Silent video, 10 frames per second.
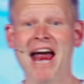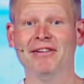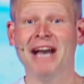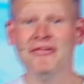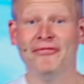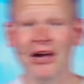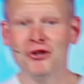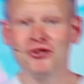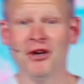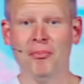Life
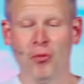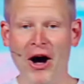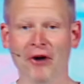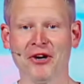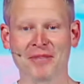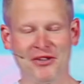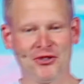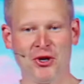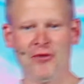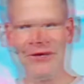Fellowship, welcome to
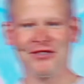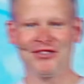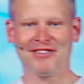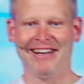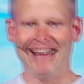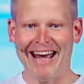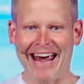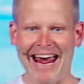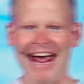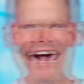service
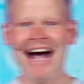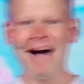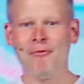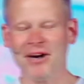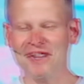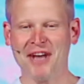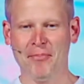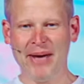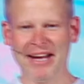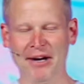today. I want to say a
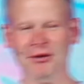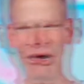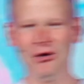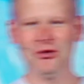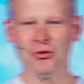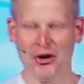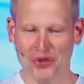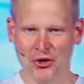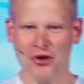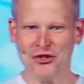big hello to our
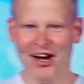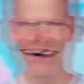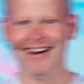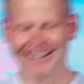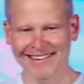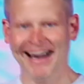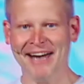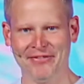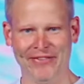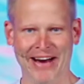Church on the
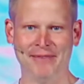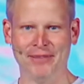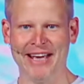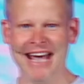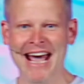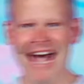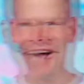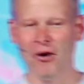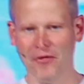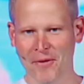Line family
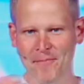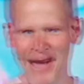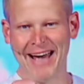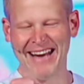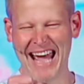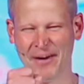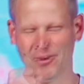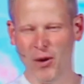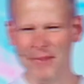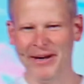and all the men and
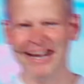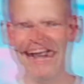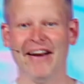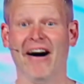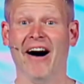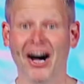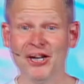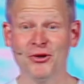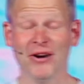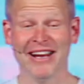women in
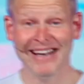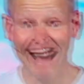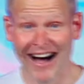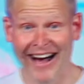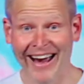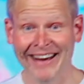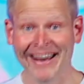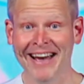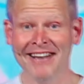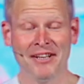109
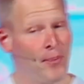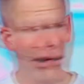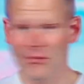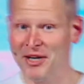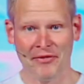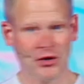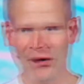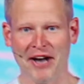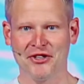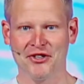Department of
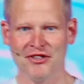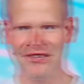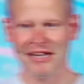Corrections.